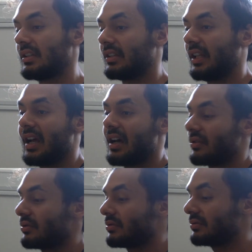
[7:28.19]
they got
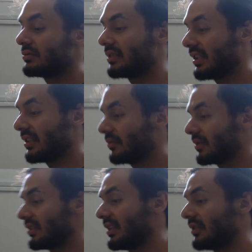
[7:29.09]
old, they didn't
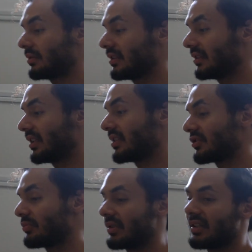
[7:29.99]
want to deal with it, they
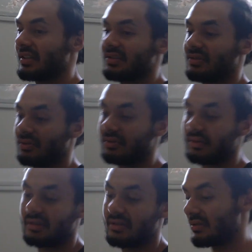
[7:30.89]
just put it in storage or